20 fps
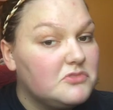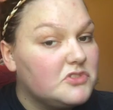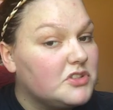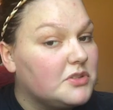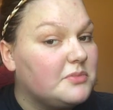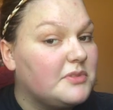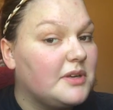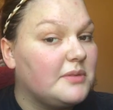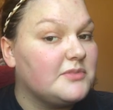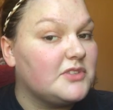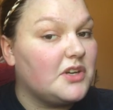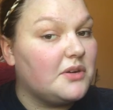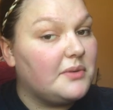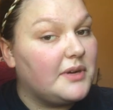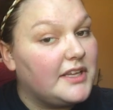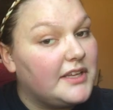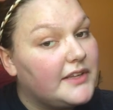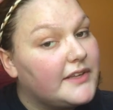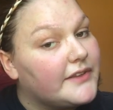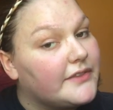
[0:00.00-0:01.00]
Sometimes I'll
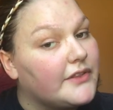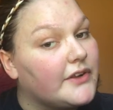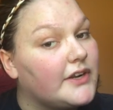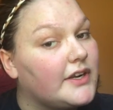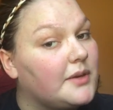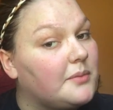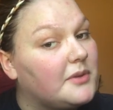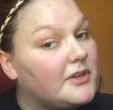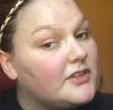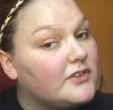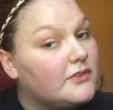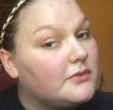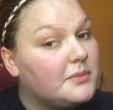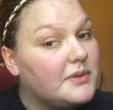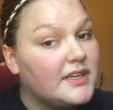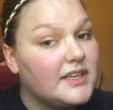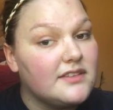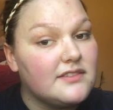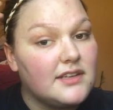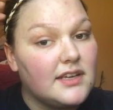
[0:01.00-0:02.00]
wait like 30 minutes
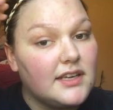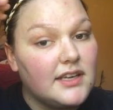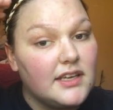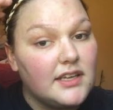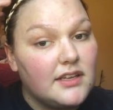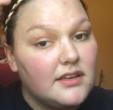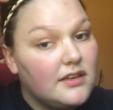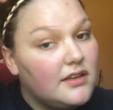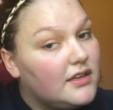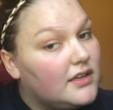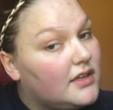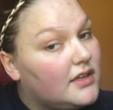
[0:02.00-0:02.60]
because I get